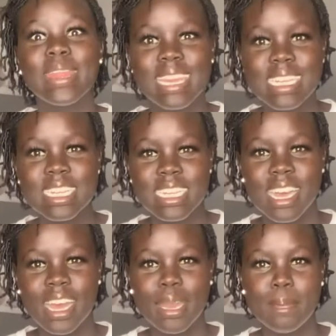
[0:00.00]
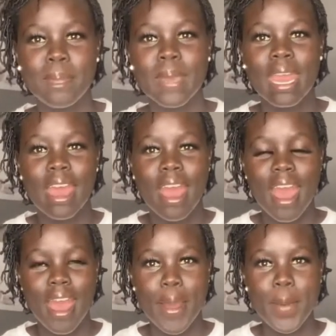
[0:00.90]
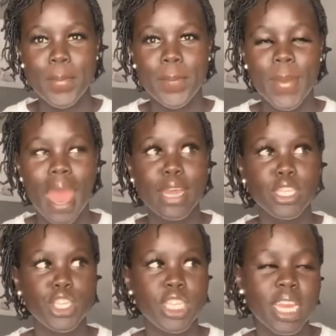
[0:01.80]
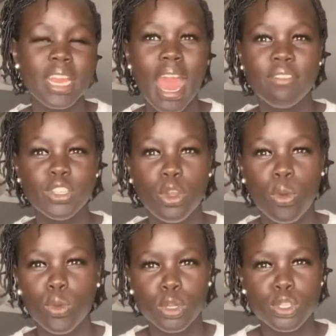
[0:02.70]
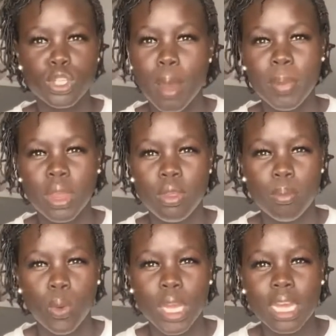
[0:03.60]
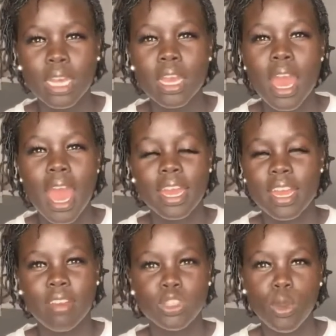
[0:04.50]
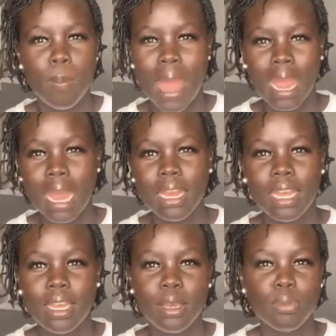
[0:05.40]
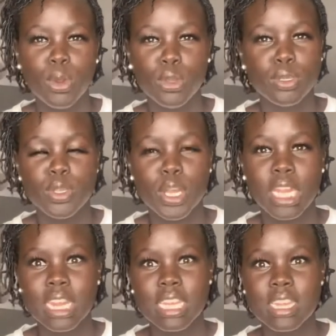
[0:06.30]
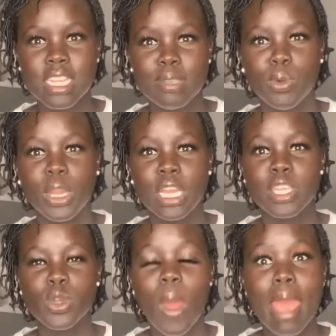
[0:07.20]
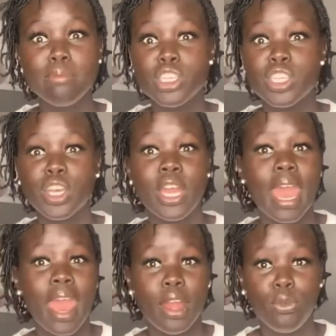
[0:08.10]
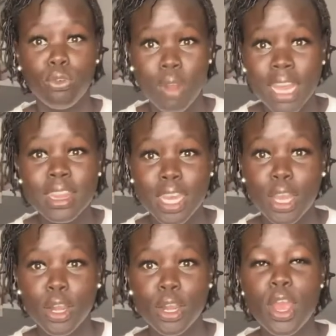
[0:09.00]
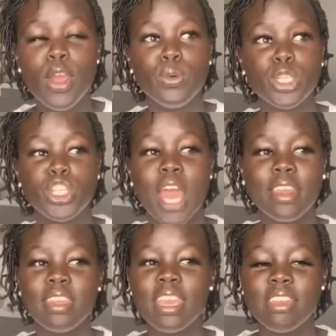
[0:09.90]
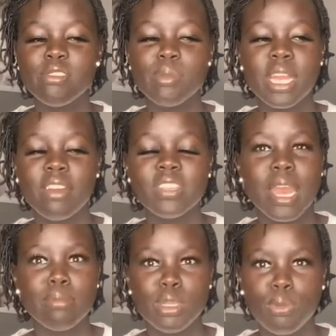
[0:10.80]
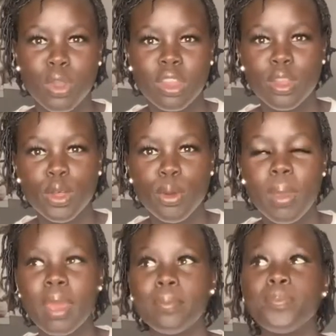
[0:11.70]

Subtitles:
this time, I didn't have to go grocery shopping in the morning. I didn't have to go buy any produce or anything this morning. So I'm just gonna head right there, which I think gives me enough time to breathe a little bit.